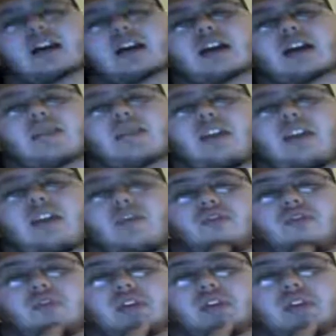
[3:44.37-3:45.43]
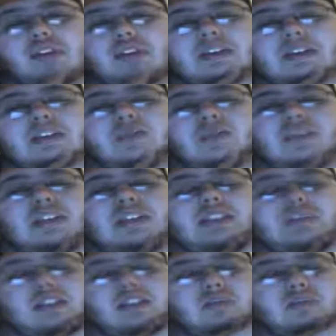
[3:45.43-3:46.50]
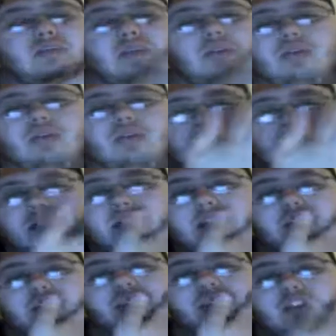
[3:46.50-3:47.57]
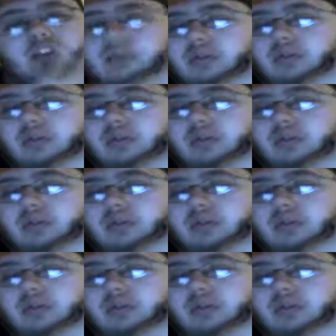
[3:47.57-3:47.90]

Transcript: go into Florges because with its special bulk, we can lift Thunderbolts.